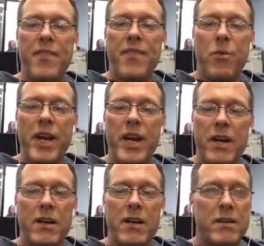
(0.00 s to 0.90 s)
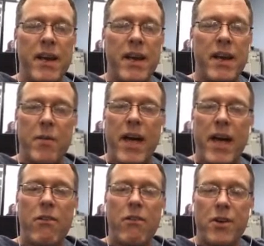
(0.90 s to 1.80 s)
bleeding in the arena,
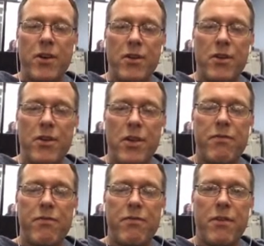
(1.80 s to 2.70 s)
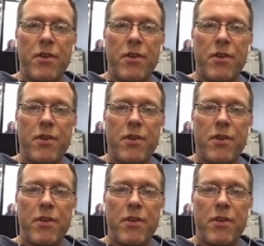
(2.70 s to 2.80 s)
being on the battlefield,